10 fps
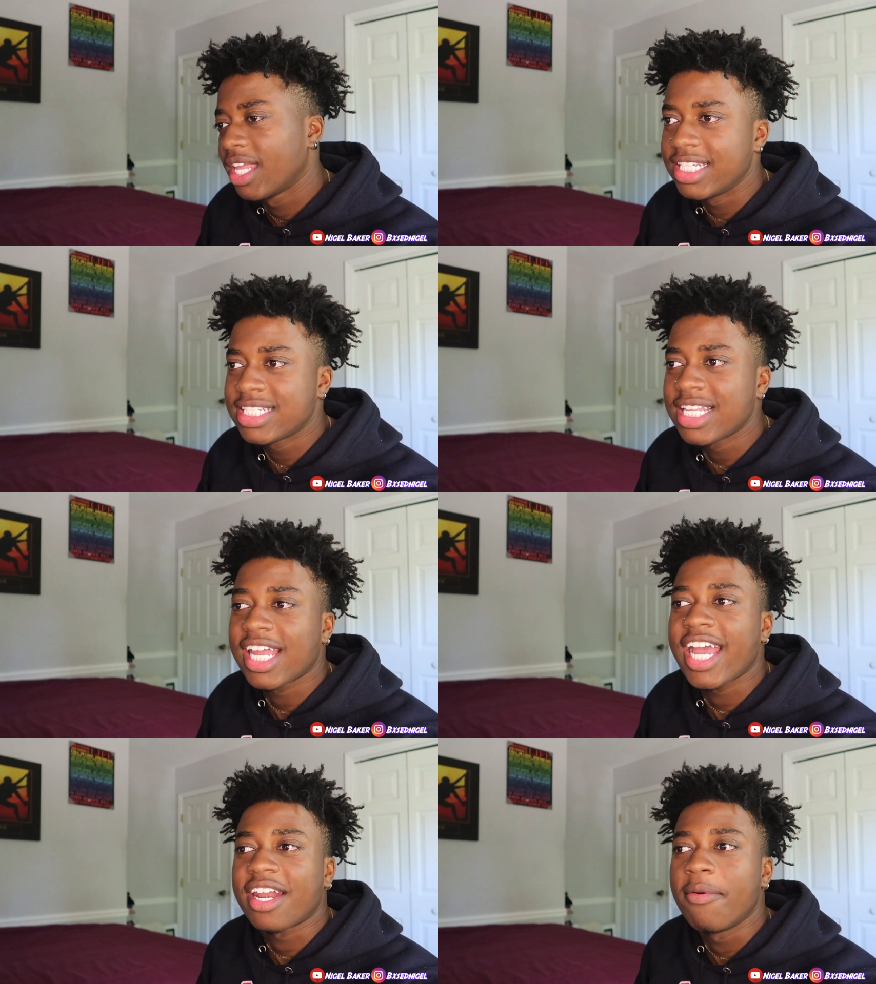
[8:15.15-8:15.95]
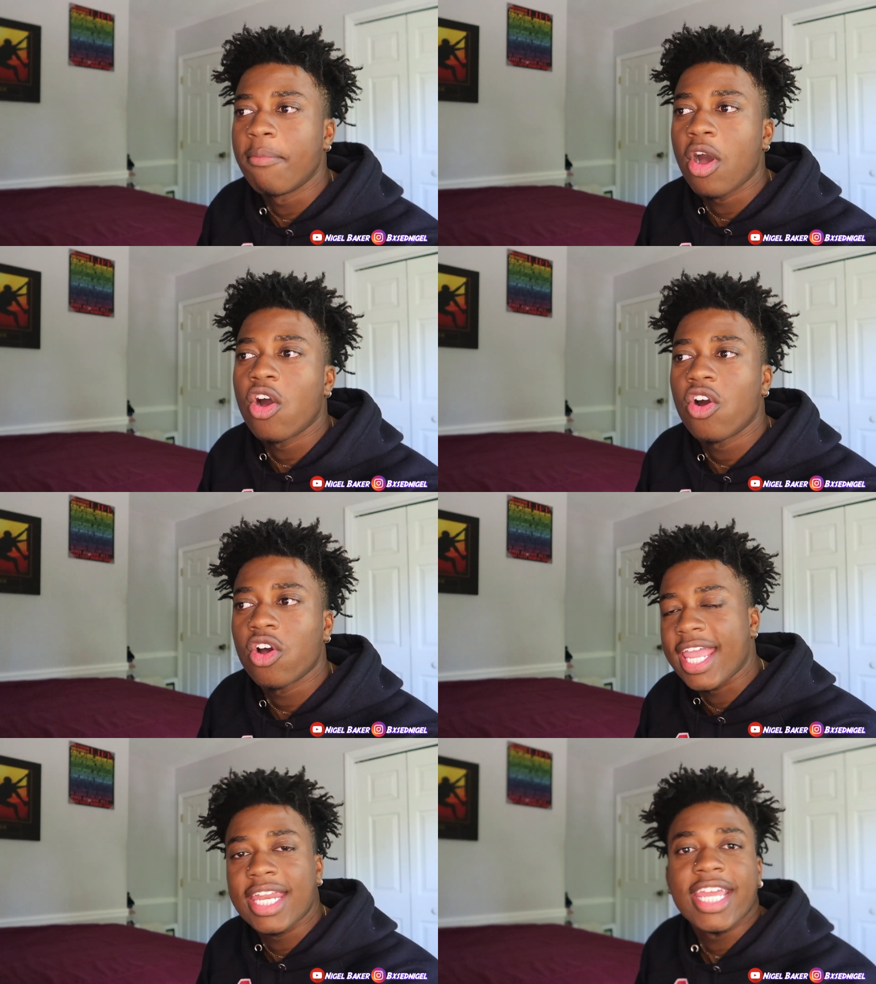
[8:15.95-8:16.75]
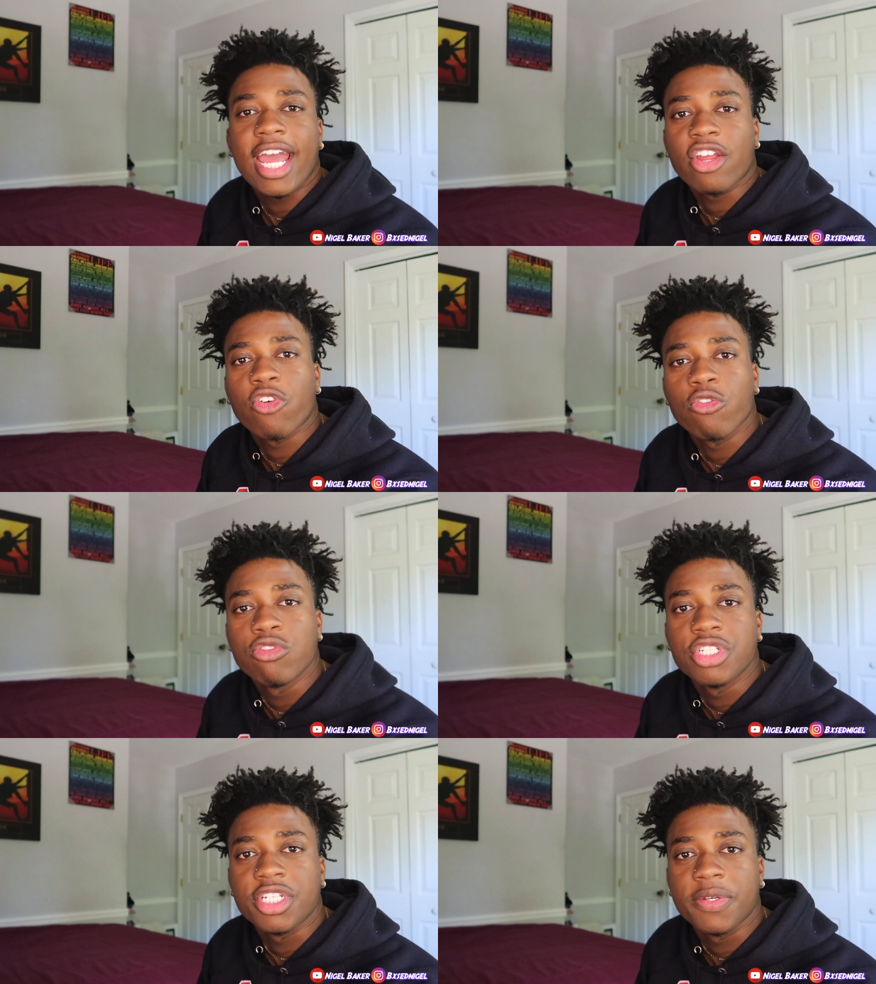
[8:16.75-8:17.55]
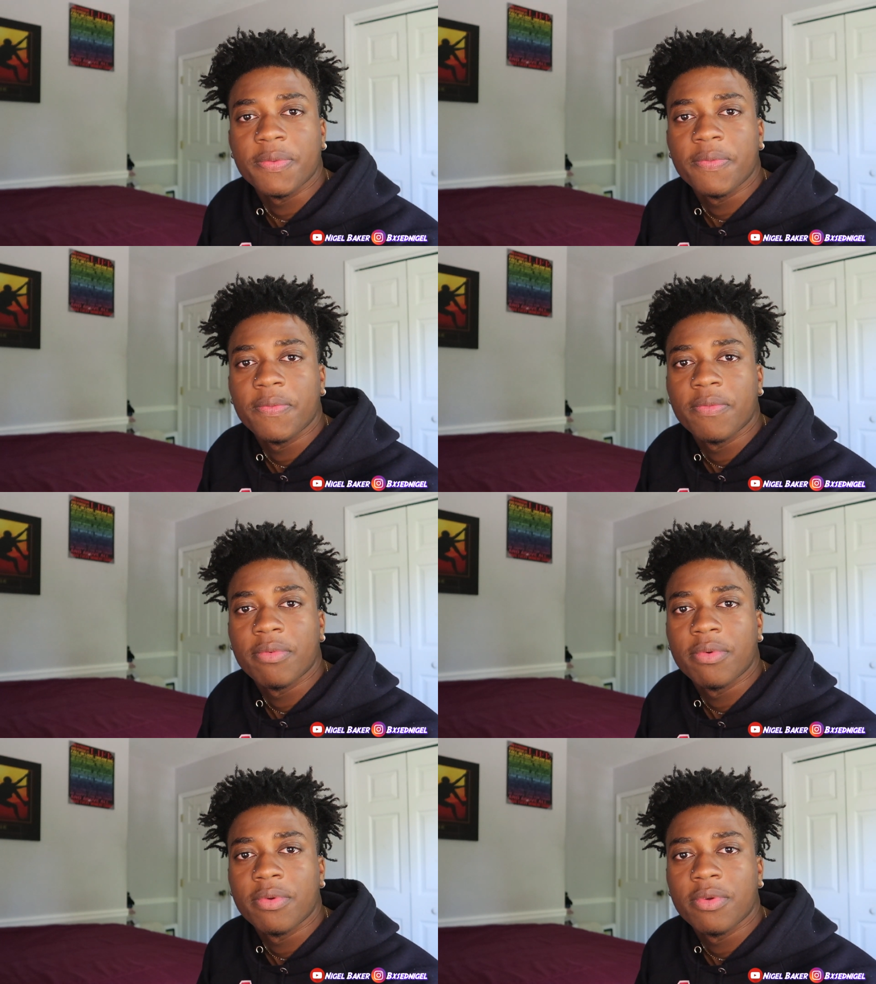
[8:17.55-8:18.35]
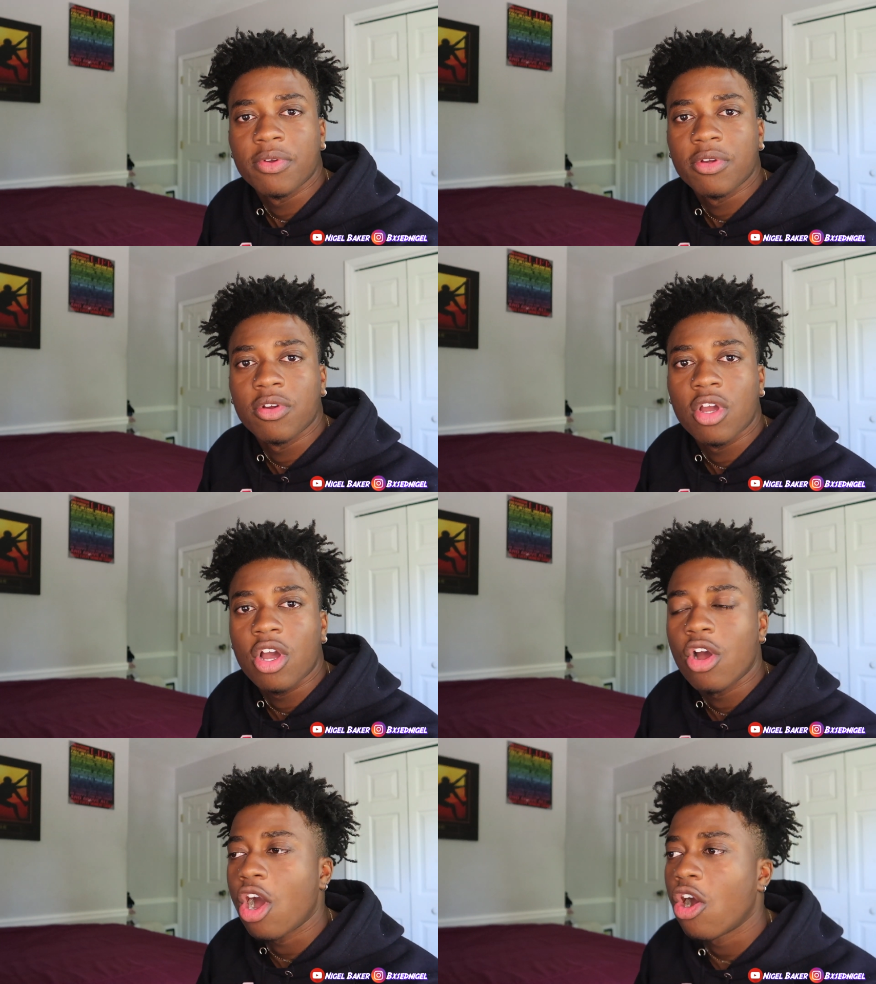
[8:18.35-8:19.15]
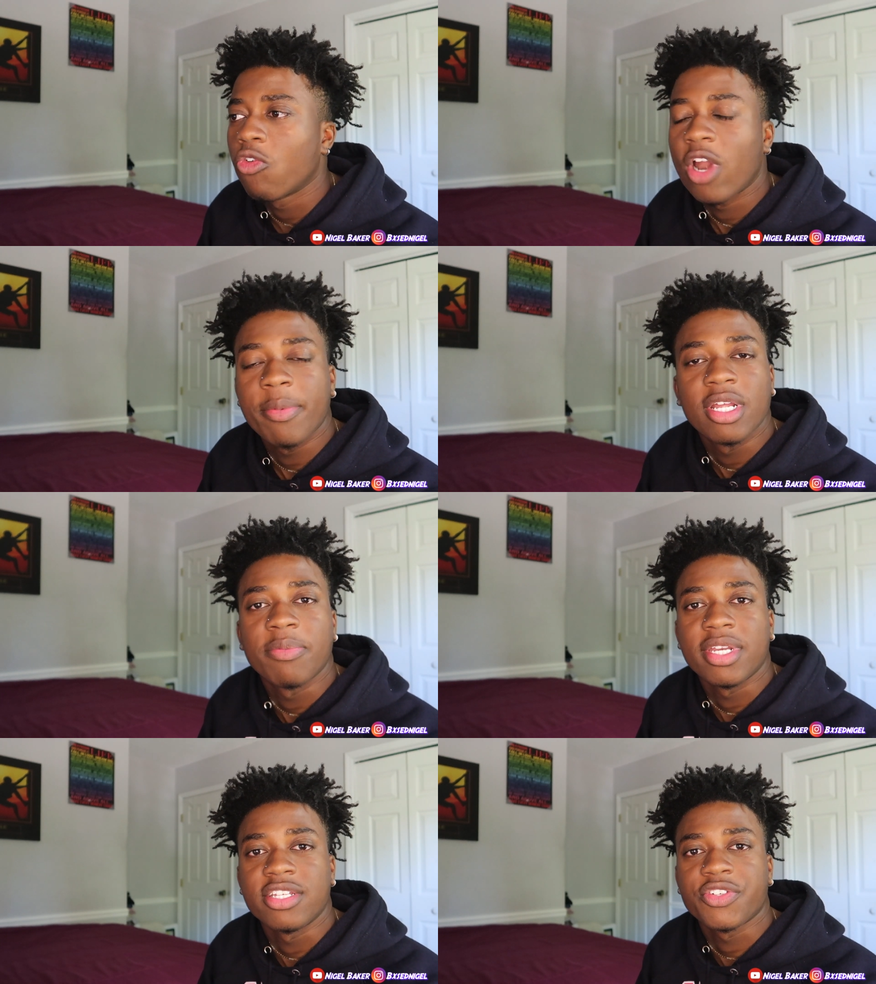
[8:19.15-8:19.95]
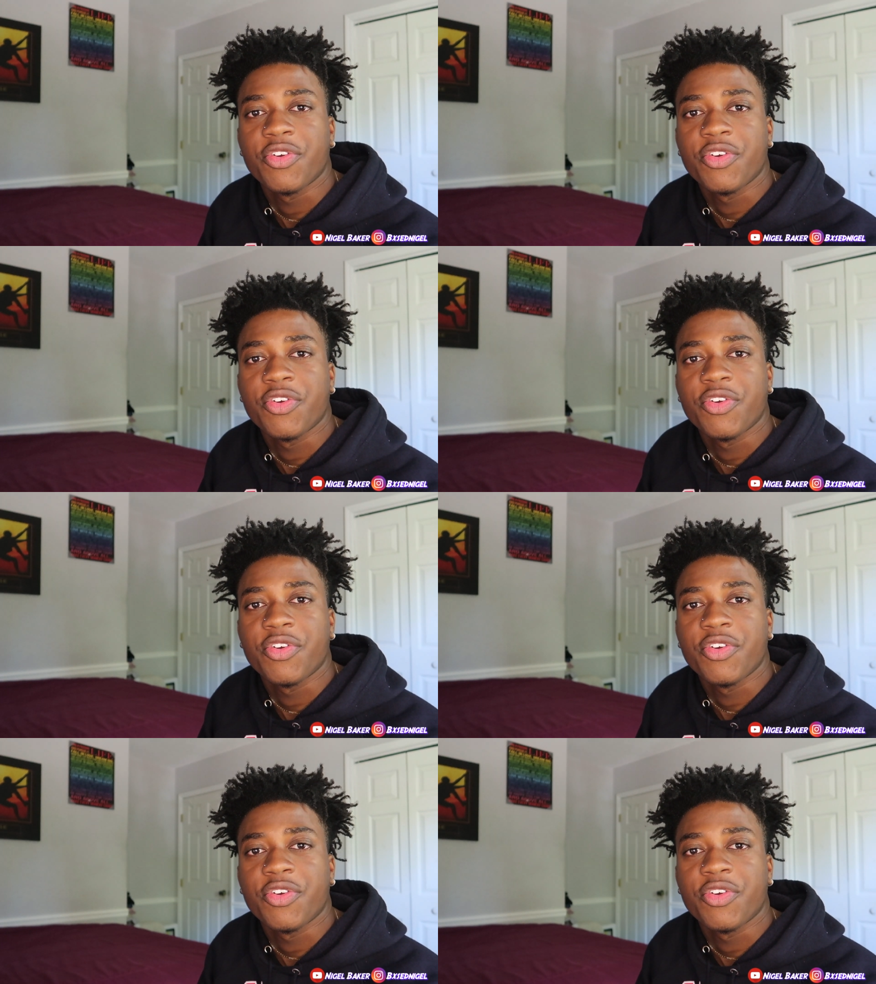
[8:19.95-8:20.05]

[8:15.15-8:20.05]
This nigga got a mall and he got a cruise ship all wrapped up in his